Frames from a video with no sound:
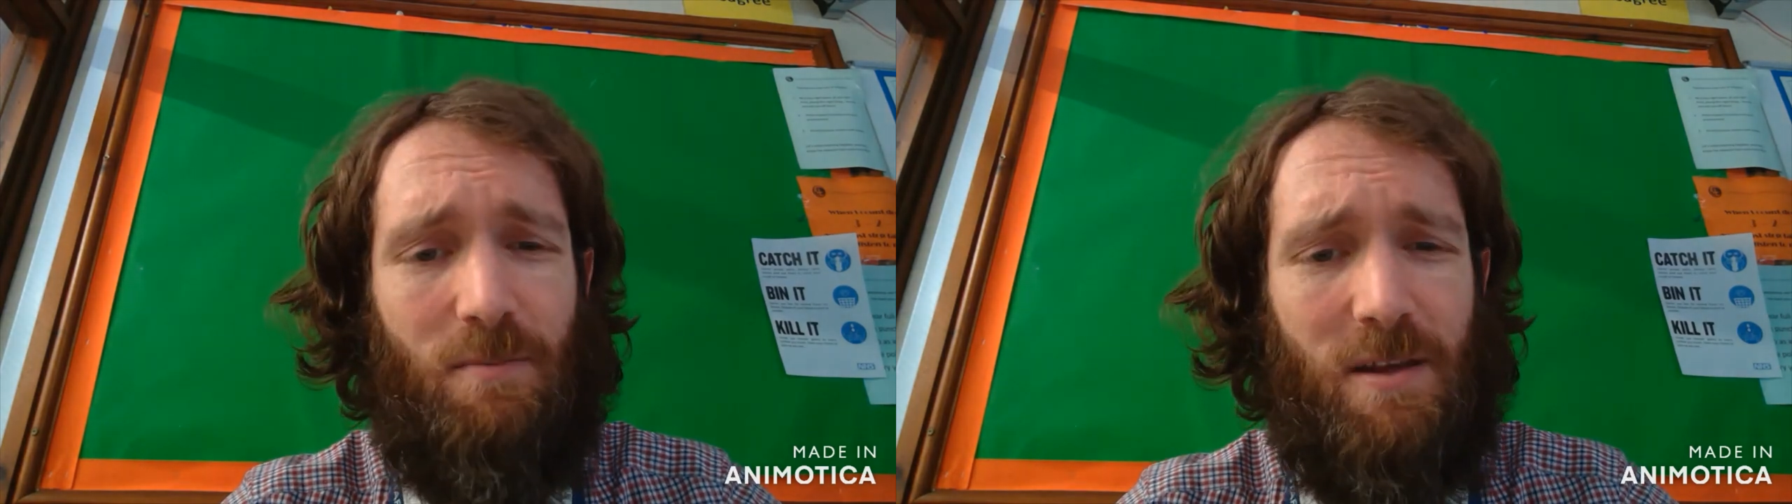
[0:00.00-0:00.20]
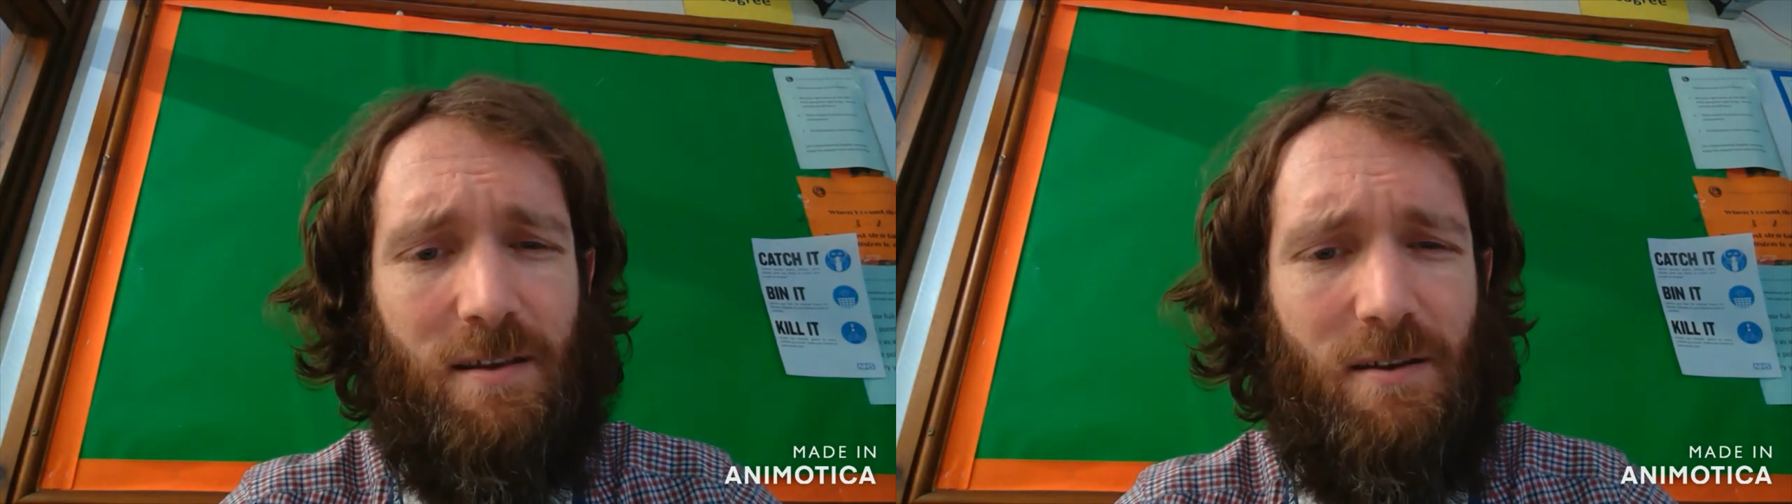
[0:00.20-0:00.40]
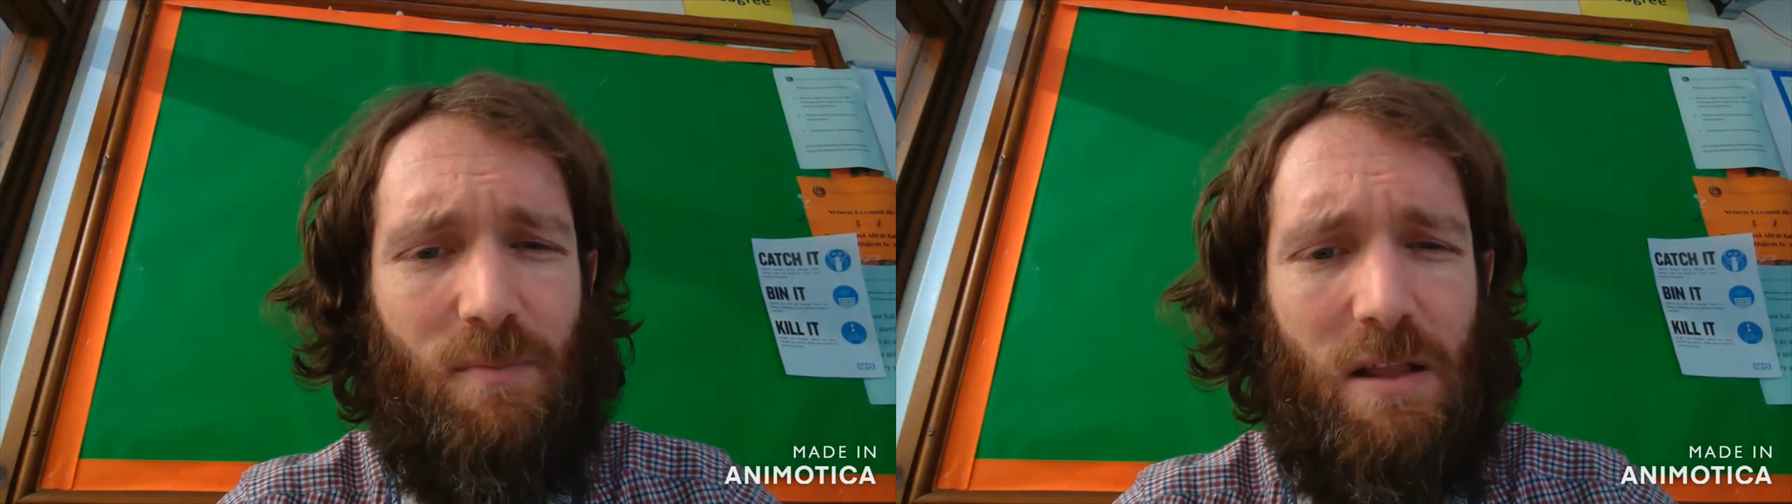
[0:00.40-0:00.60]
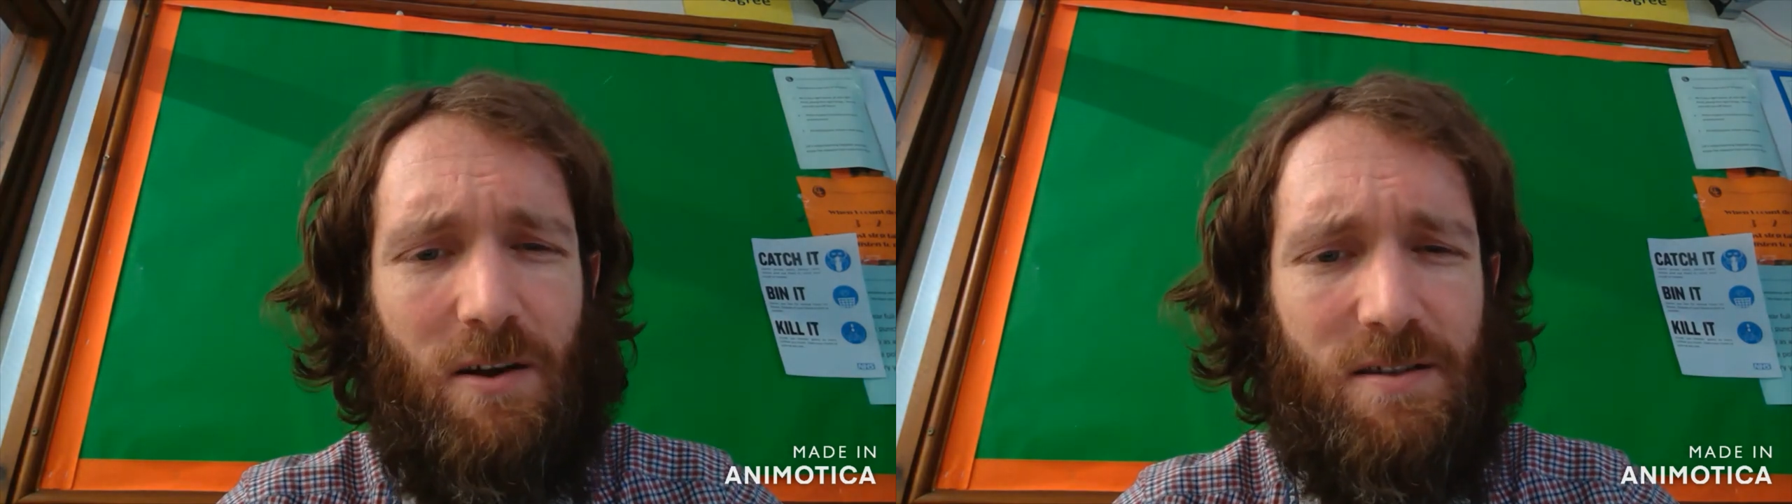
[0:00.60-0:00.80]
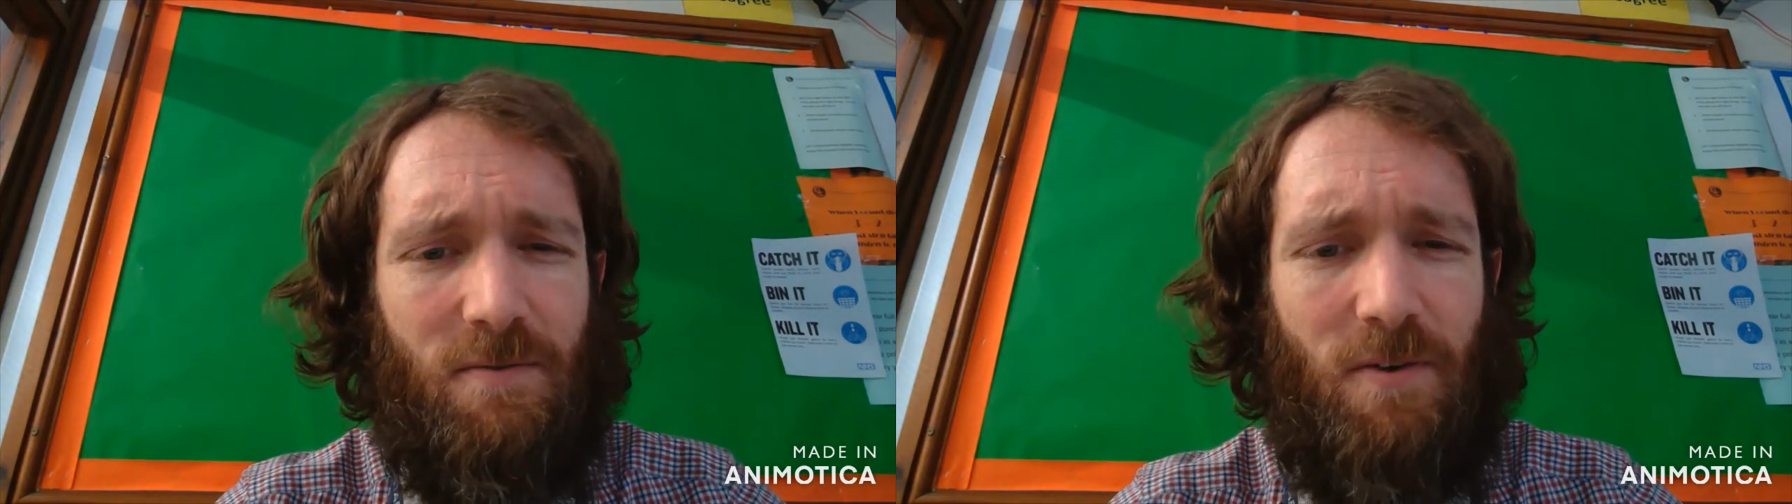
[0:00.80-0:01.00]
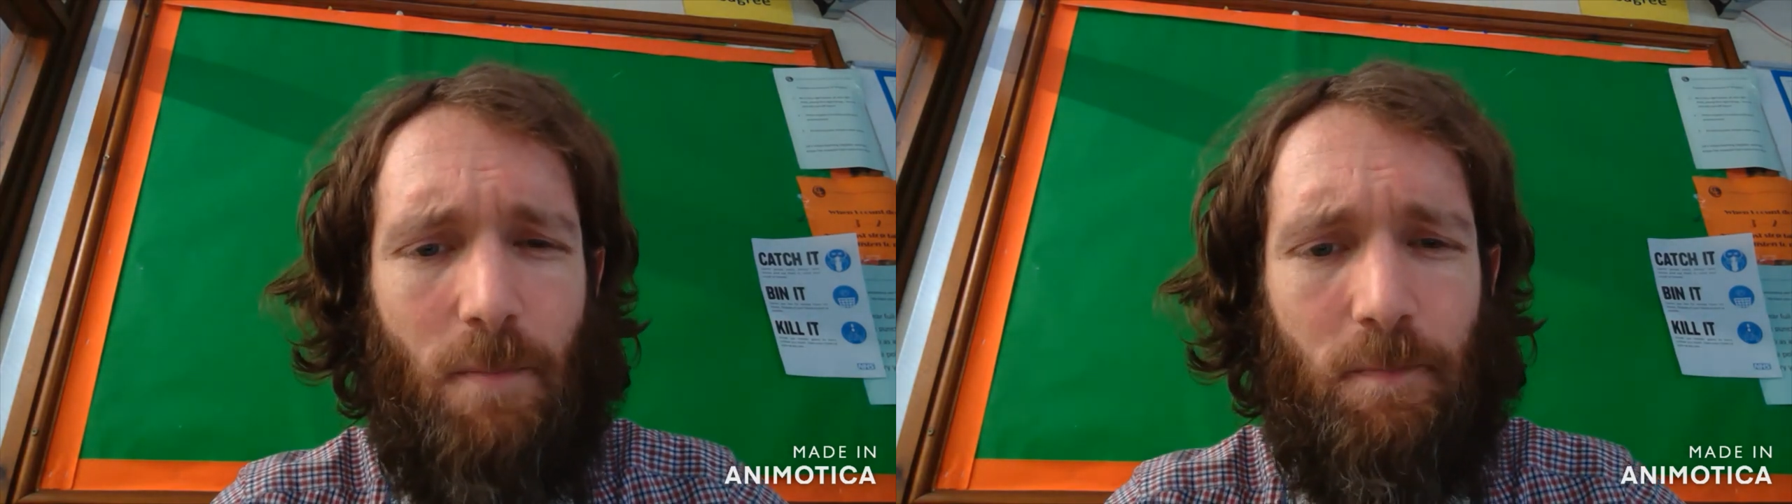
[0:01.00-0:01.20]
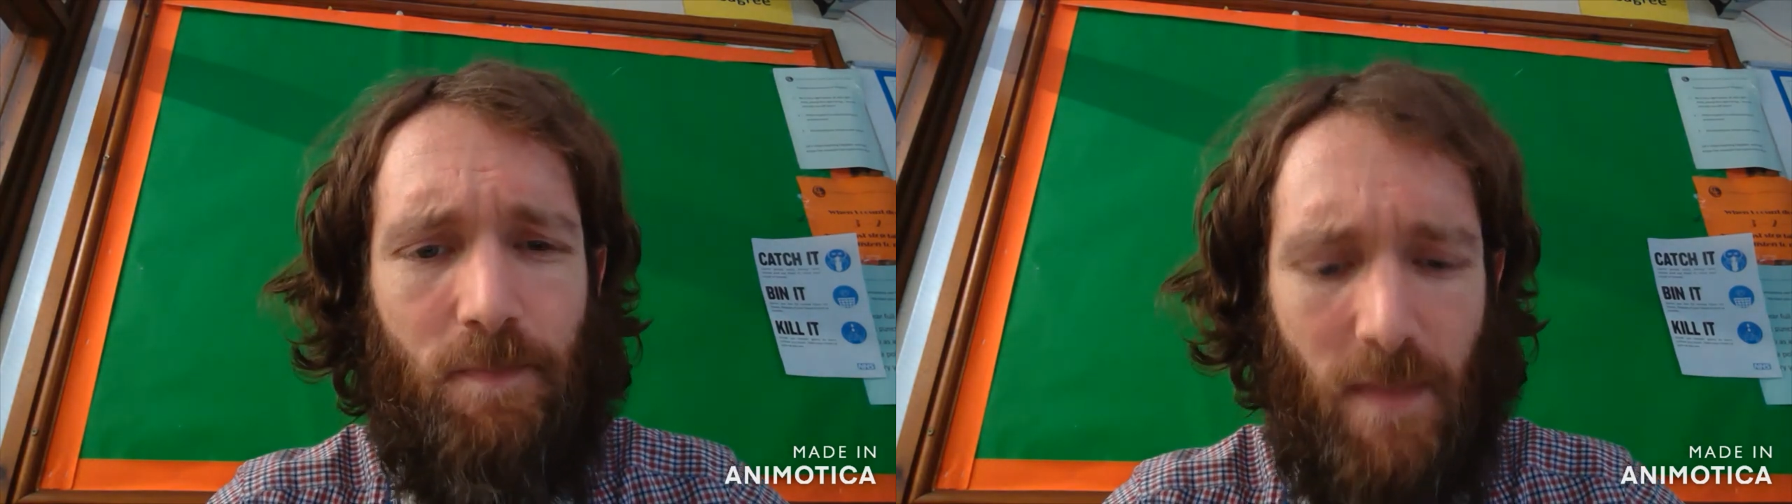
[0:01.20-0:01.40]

be it'll be lots of fun.